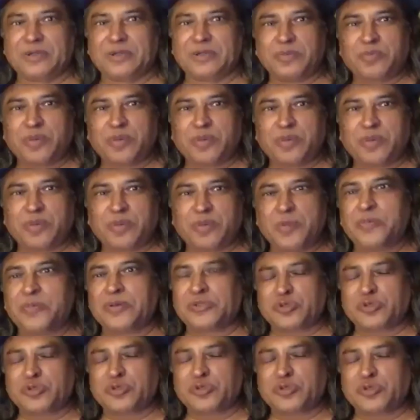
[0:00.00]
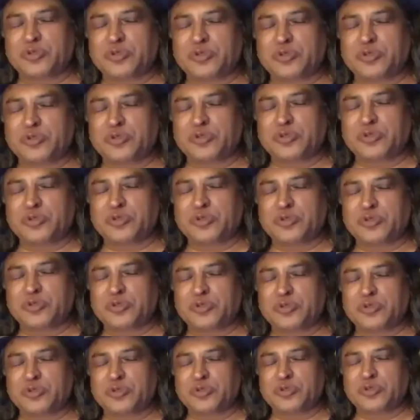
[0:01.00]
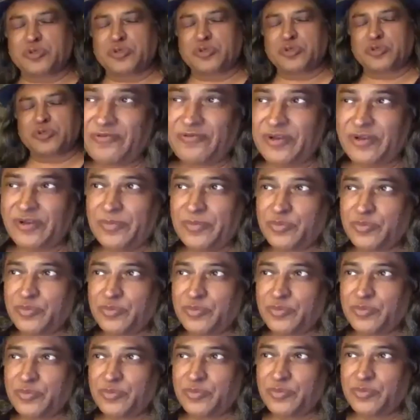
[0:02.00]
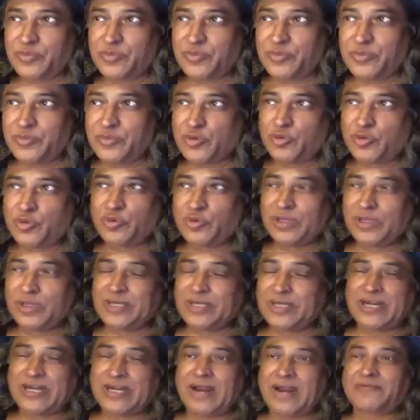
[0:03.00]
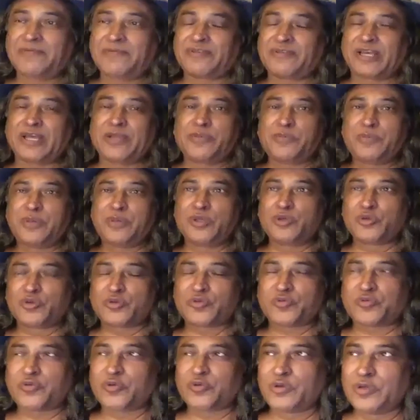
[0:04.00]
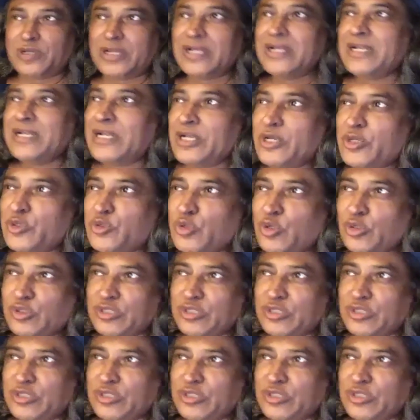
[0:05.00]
people should be focusing on storytelling, you know, and then to learn in school, the craft can be useful.